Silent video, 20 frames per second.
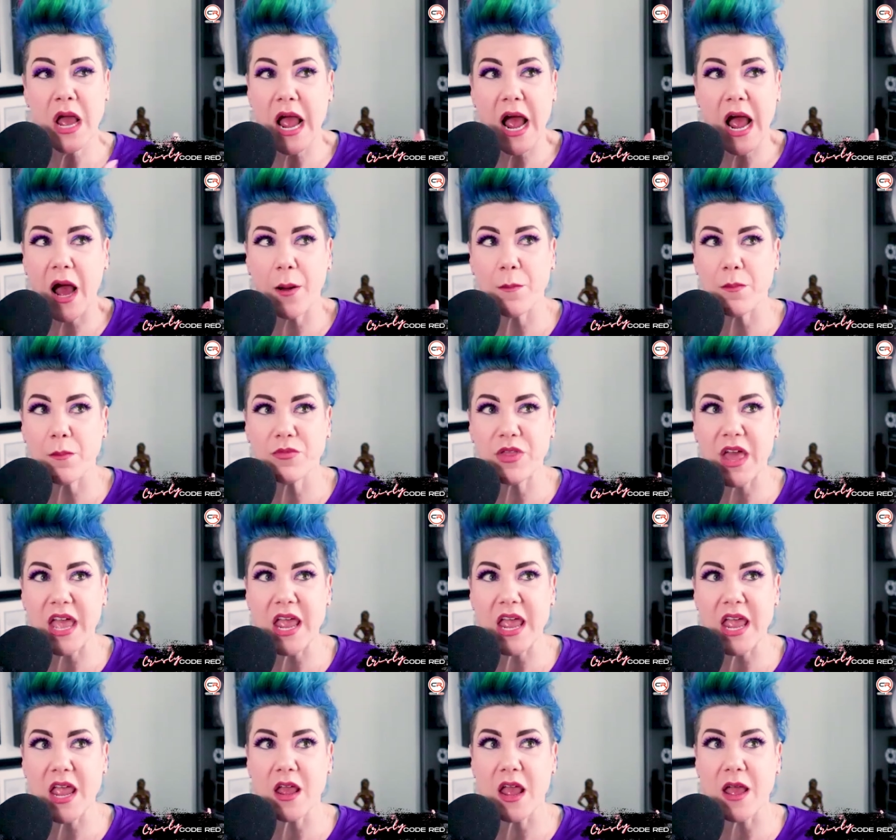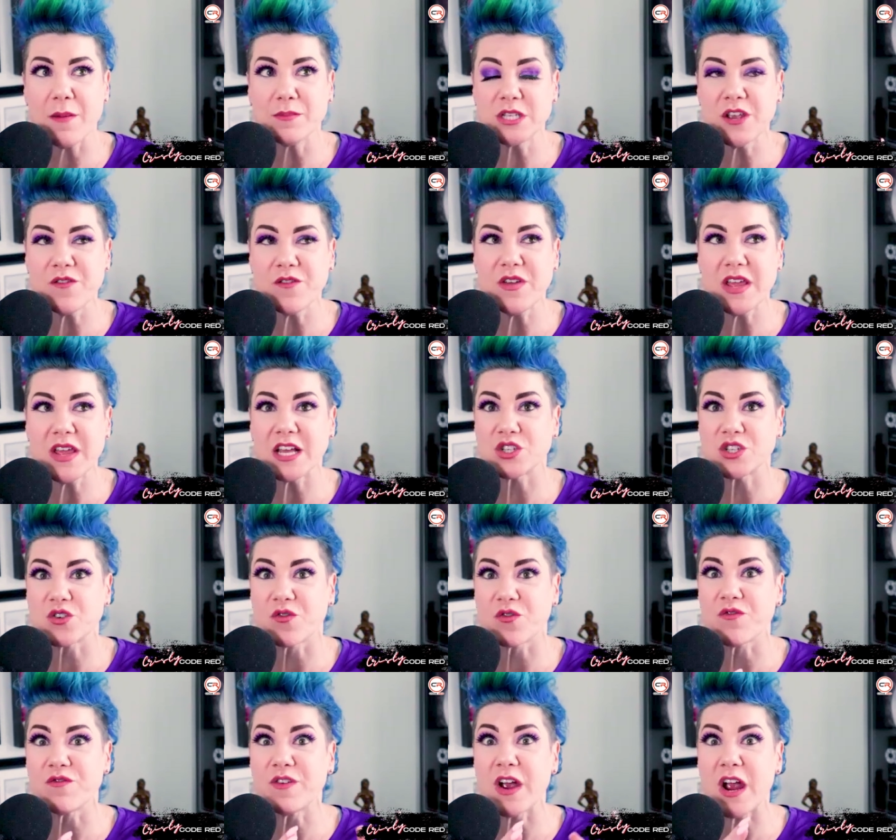Um, they MTV is
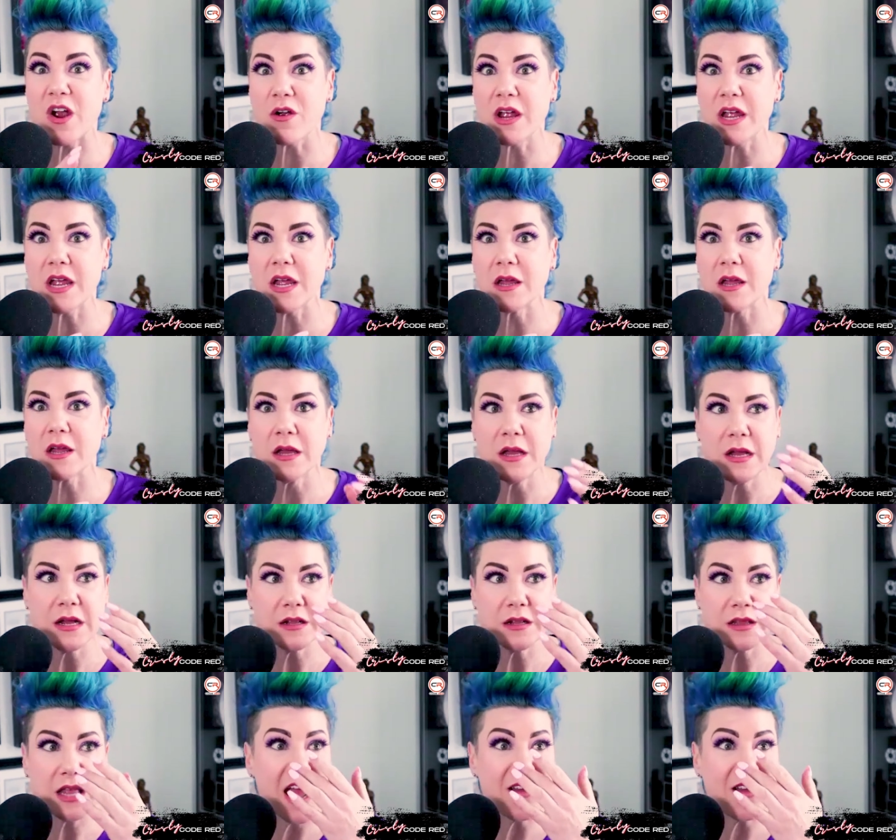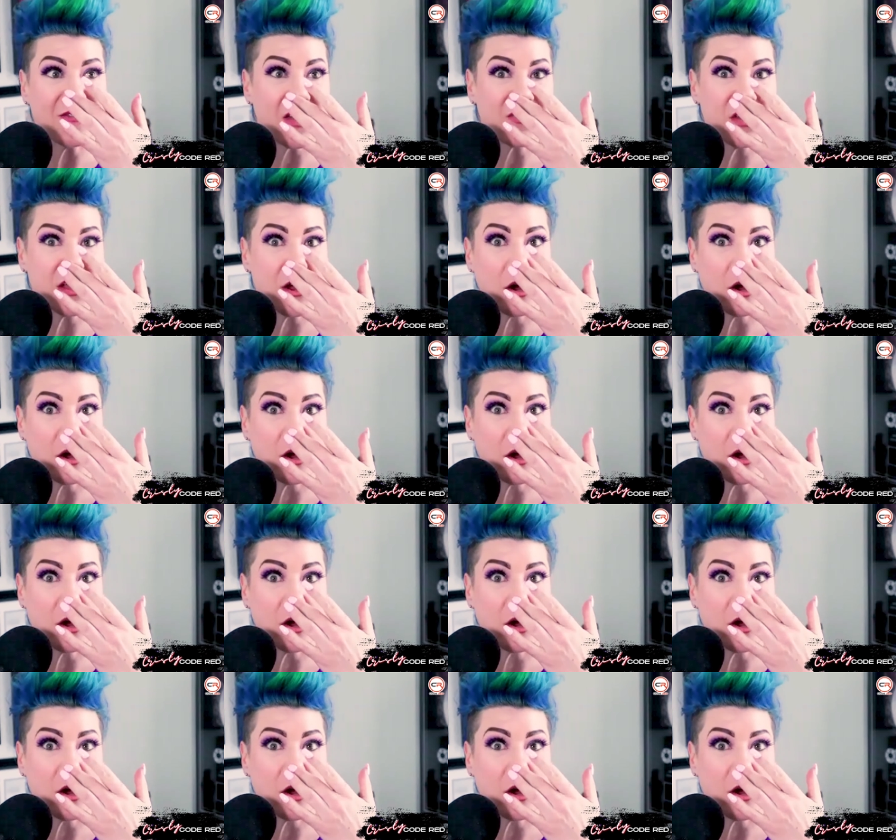very they have that thing